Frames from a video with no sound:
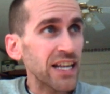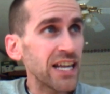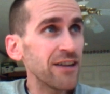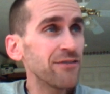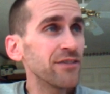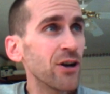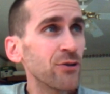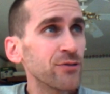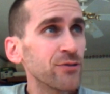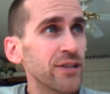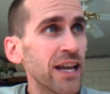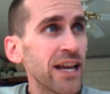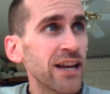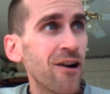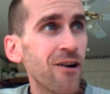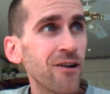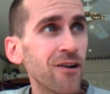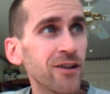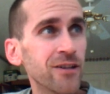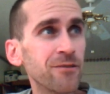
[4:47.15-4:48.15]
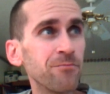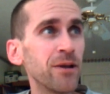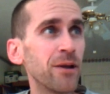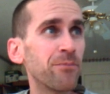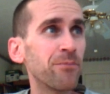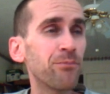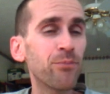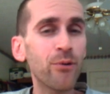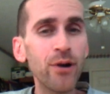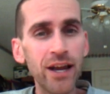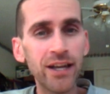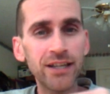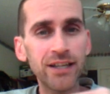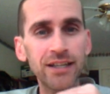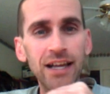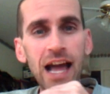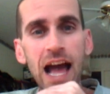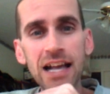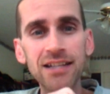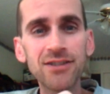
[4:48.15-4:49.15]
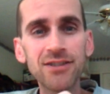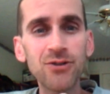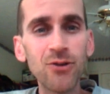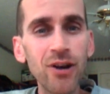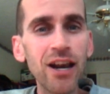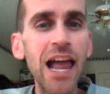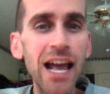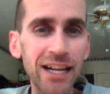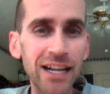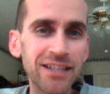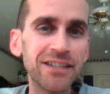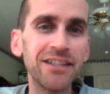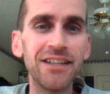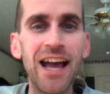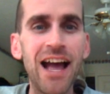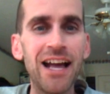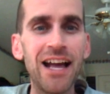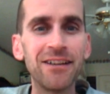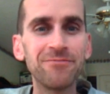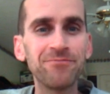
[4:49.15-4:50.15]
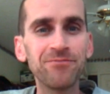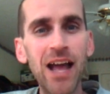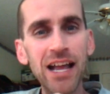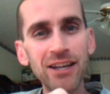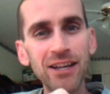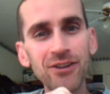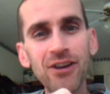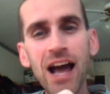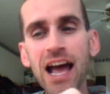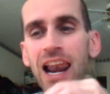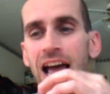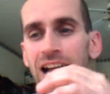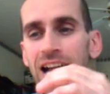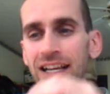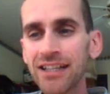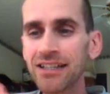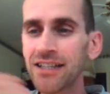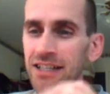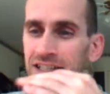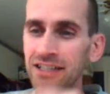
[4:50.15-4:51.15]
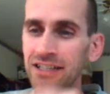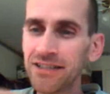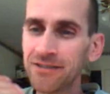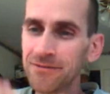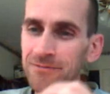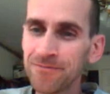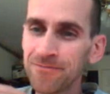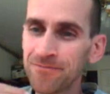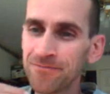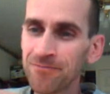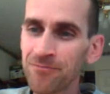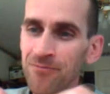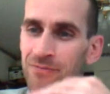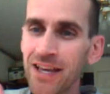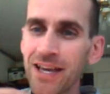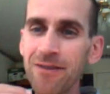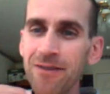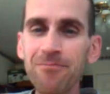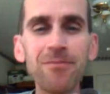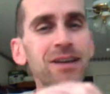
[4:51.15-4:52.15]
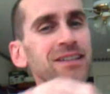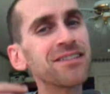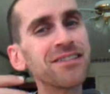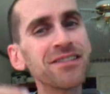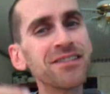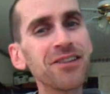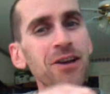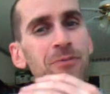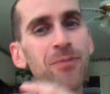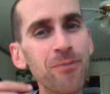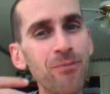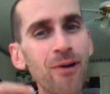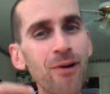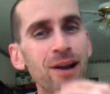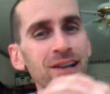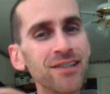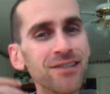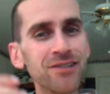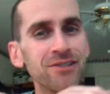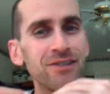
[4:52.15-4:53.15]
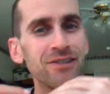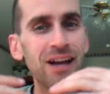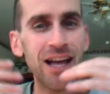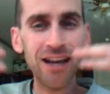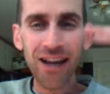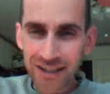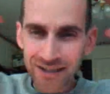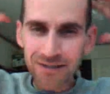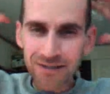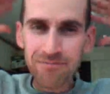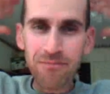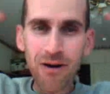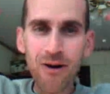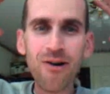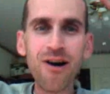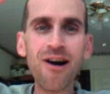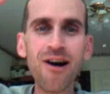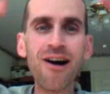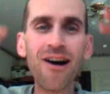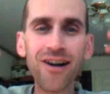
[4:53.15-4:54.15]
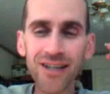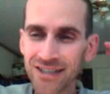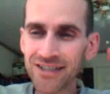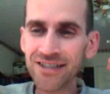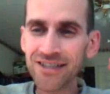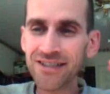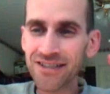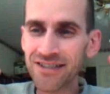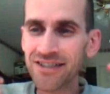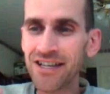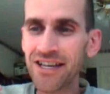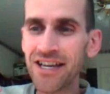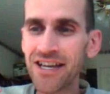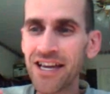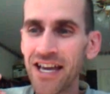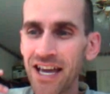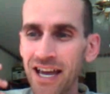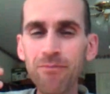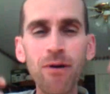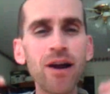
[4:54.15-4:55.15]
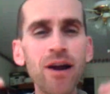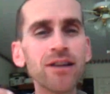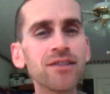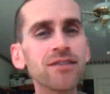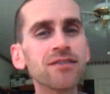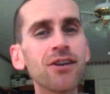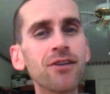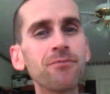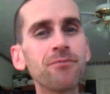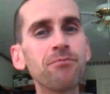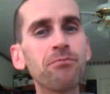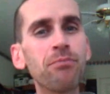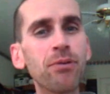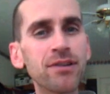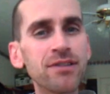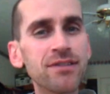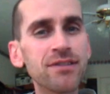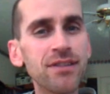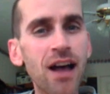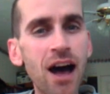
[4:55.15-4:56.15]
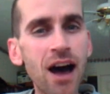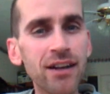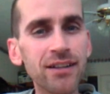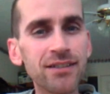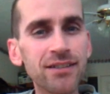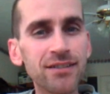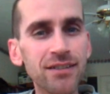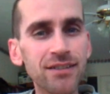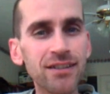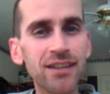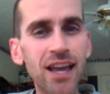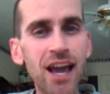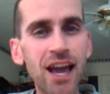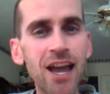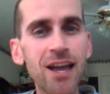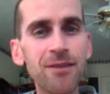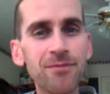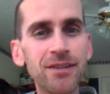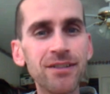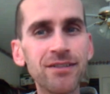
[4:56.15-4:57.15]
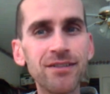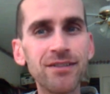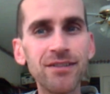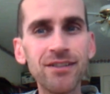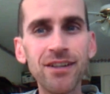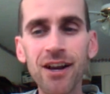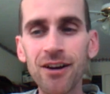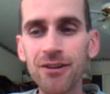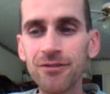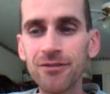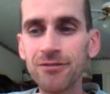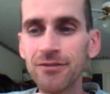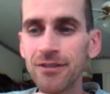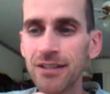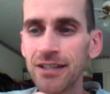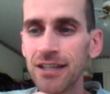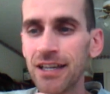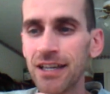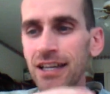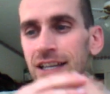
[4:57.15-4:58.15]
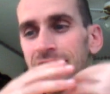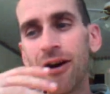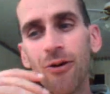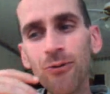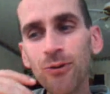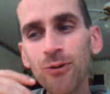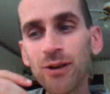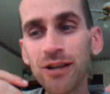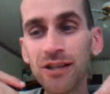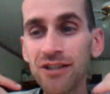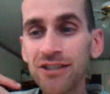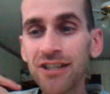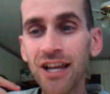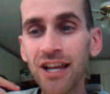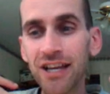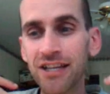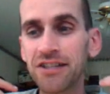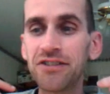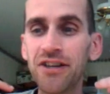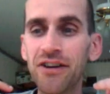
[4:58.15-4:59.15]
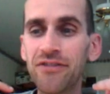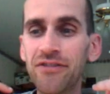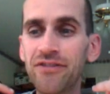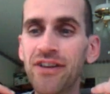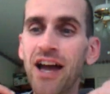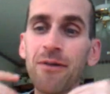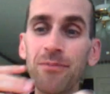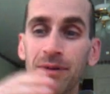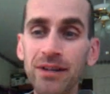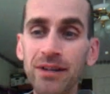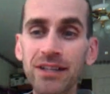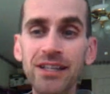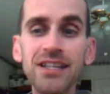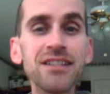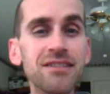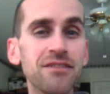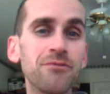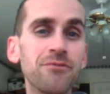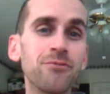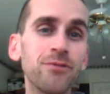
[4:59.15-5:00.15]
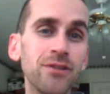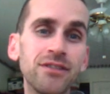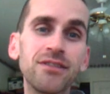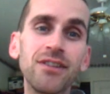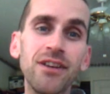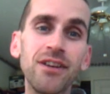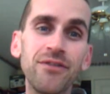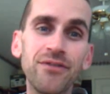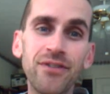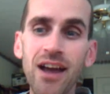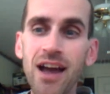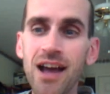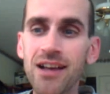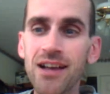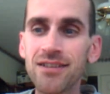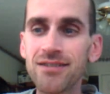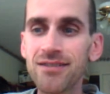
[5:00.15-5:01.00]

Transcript: Even though Dan Hardy can be a prick, I sort of like the guy. I do. I like that he he mixes it up. He brings a little. I like the mohawk. It just he brings a certain persona to the game that you know. And he don't really look like a tough guy, but he is a really tough guy.